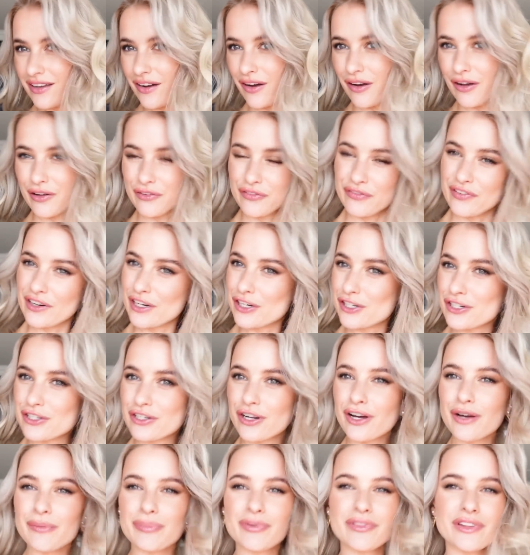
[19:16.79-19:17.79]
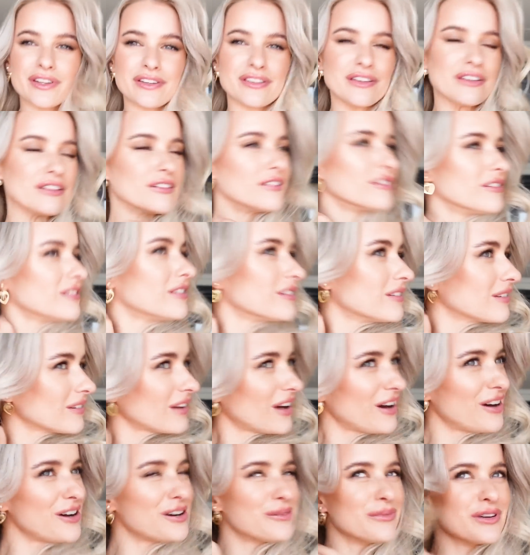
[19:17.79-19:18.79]
all finished up. This is
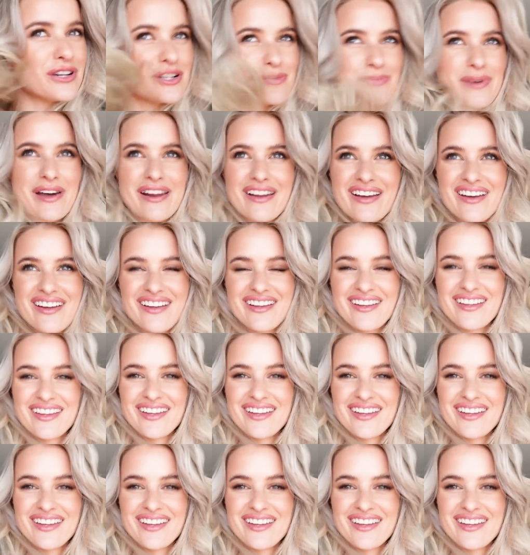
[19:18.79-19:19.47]
so much better.